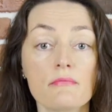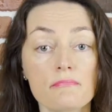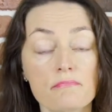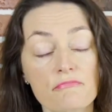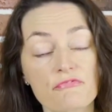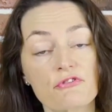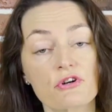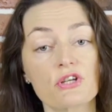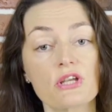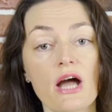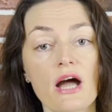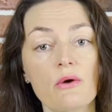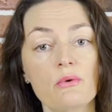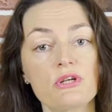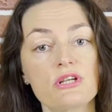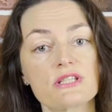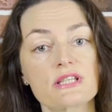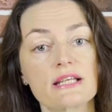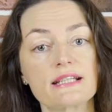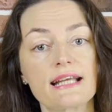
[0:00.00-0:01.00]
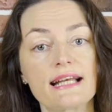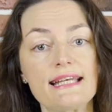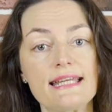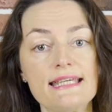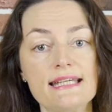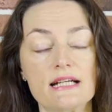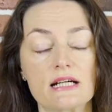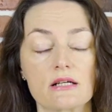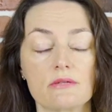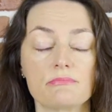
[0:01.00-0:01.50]
For now, it is
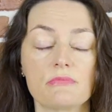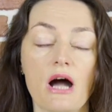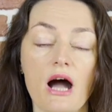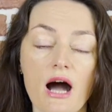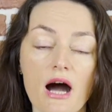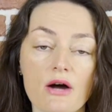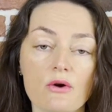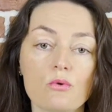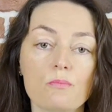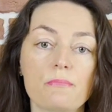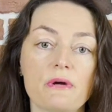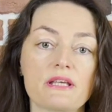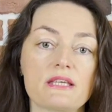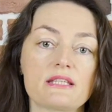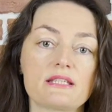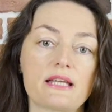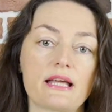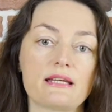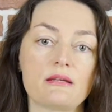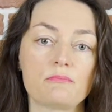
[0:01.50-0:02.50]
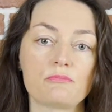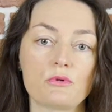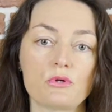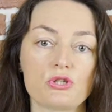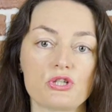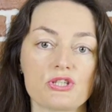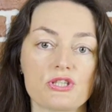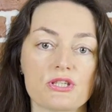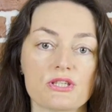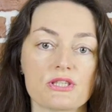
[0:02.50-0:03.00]
unclear how Pakistani
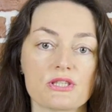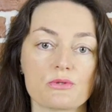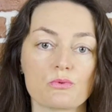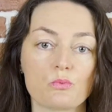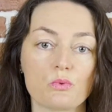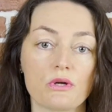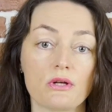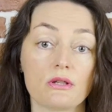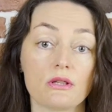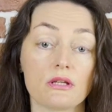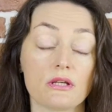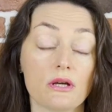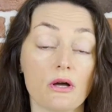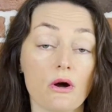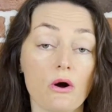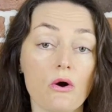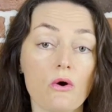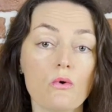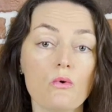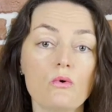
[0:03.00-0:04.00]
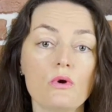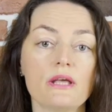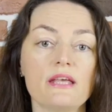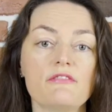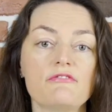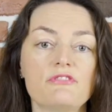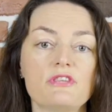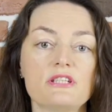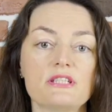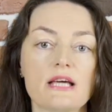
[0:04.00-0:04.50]
purchases will go,
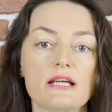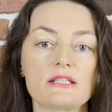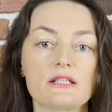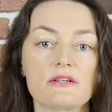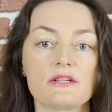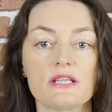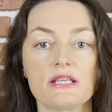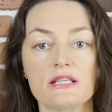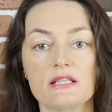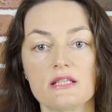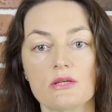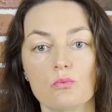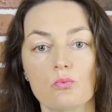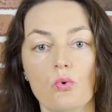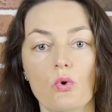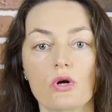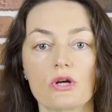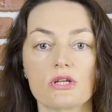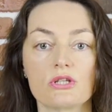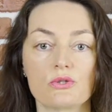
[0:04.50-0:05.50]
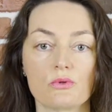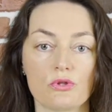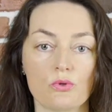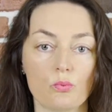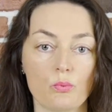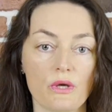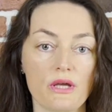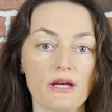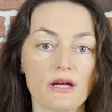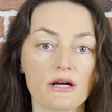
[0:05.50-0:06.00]
if the tender is awarded to the
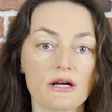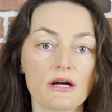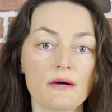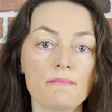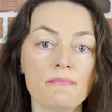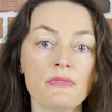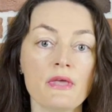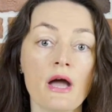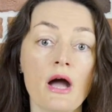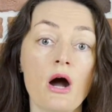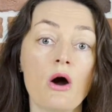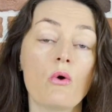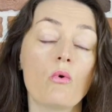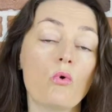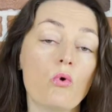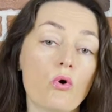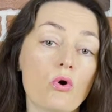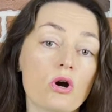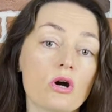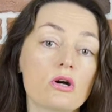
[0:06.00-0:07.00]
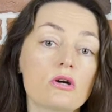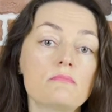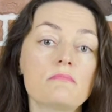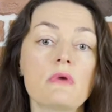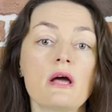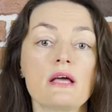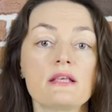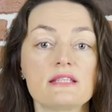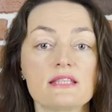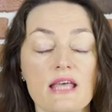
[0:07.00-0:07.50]
winner
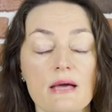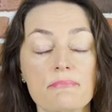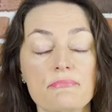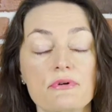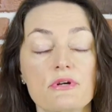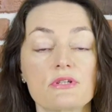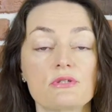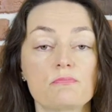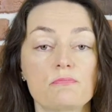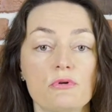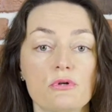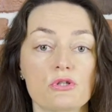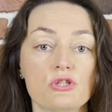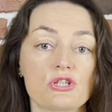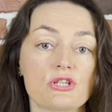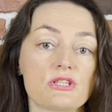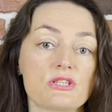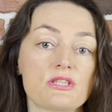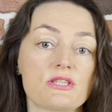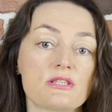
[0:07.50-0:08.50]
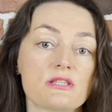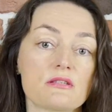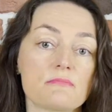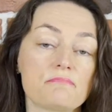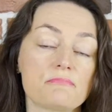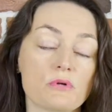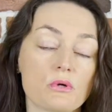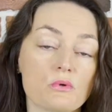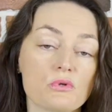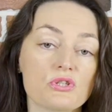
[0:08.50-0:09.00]
or separate purchase
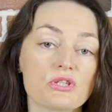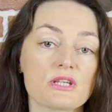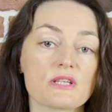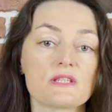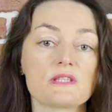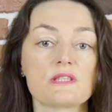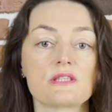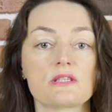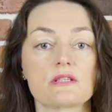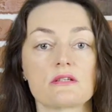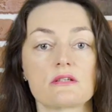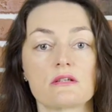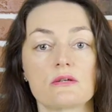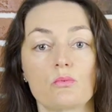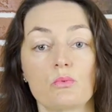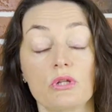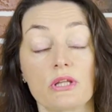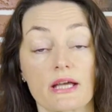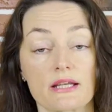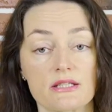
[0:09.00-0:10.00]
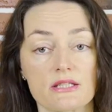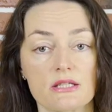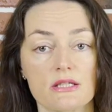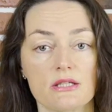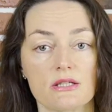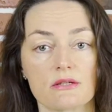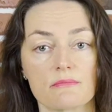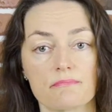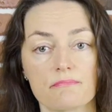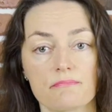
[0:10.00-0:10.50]
process will continue.